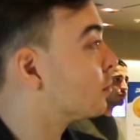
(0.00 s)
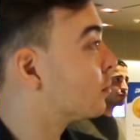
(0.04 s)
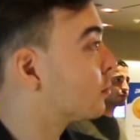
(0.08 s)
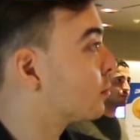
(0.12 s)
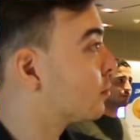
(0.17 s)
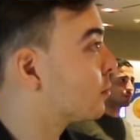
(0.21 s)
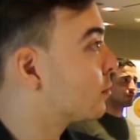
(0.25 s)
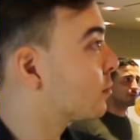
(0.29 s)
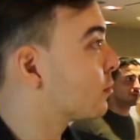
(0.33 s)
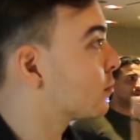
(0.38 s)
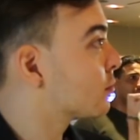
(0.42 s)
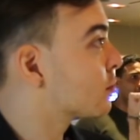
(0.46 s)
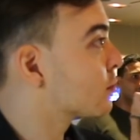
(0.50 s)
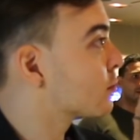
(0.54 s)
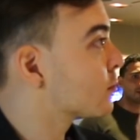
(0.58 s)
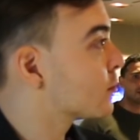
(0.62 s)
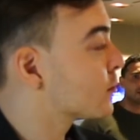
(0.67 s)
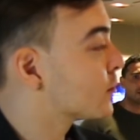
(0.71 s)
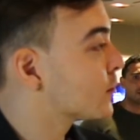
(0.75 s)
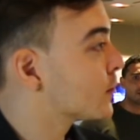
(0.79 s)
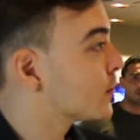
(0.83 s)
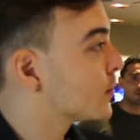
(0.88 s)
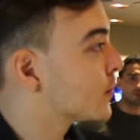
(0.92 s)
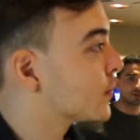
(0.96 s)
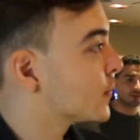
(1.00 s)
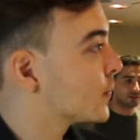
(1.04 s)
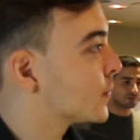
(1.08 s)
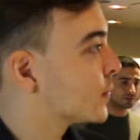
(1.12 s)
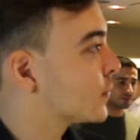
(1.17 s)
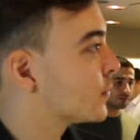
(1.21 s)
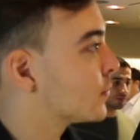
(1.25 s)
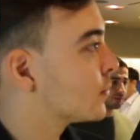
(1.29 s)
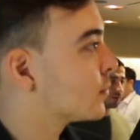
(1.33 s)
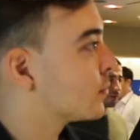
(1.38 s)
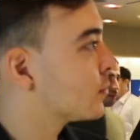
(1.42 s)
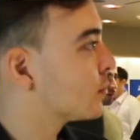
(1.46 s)

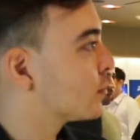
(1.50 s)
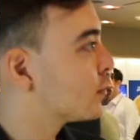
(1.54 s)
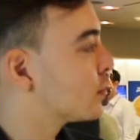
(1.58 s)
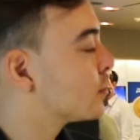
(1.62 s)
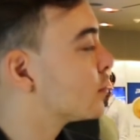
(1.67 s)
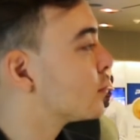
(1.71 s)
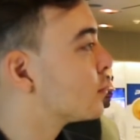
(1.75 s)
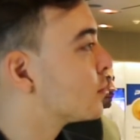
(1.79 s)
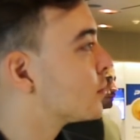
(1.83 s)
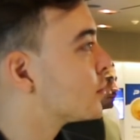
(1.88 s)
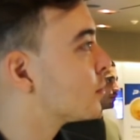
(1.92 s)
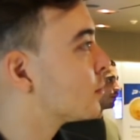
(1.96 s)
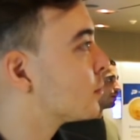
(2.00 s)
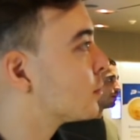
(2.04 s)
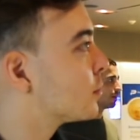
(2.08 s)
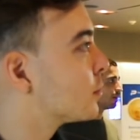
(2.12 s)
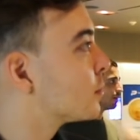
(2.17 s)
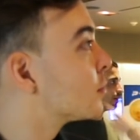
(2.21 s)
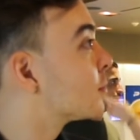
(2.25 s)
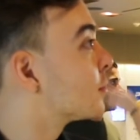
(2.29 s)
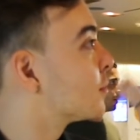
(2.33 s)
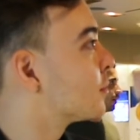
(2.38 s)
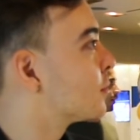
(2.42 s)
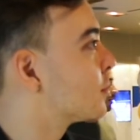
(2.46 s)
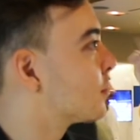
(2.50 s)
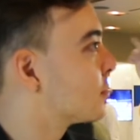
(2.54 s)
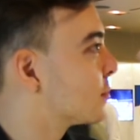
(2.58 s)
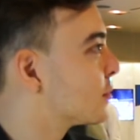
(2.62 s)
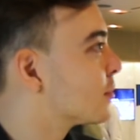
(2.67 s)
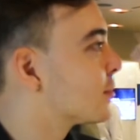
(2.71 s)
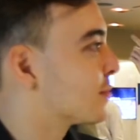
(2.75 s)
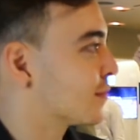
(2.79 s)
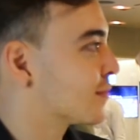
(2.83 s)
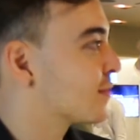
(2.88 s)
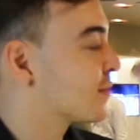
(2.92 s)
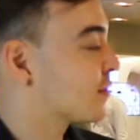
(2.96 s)

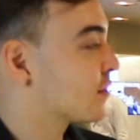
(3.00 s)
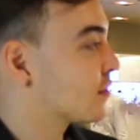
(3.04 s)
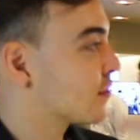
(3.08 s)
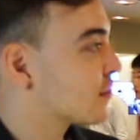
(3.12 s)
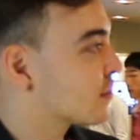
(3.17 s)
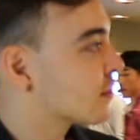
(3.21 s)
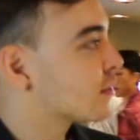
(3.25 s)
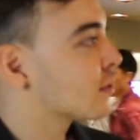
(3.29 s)
The person shown says nothing.